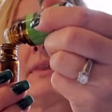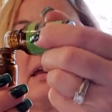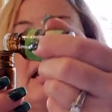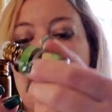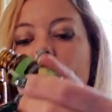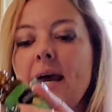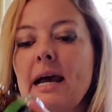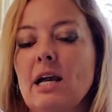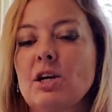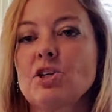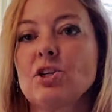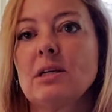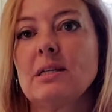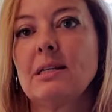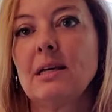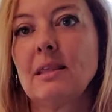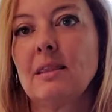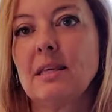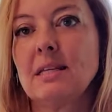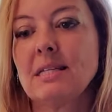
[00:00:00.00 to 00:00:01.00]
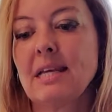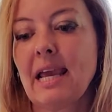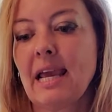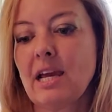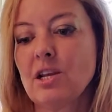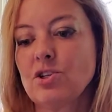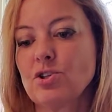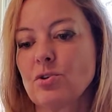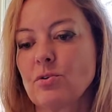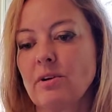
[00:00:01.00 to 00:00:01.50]
I actually did the
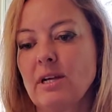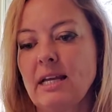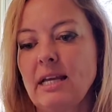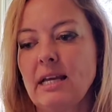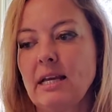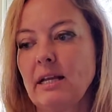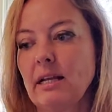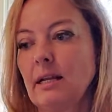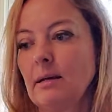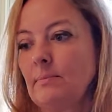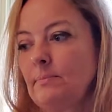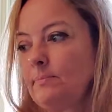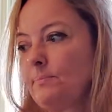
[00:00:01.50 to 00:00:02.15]
tangerine,